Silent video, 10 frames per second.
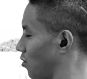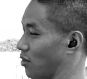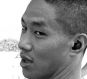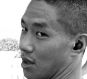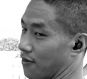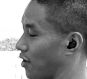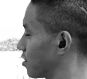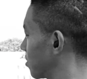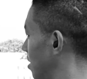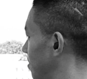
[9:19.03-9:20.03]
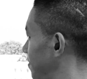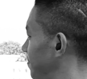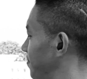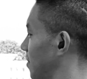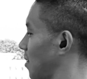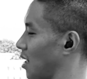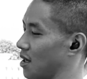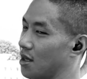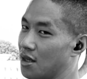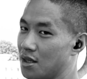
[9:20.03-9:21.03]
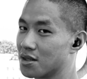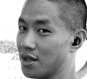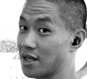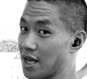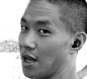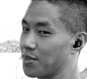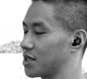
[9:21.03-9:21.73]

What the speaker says: with the false grip. Okay. So that's hand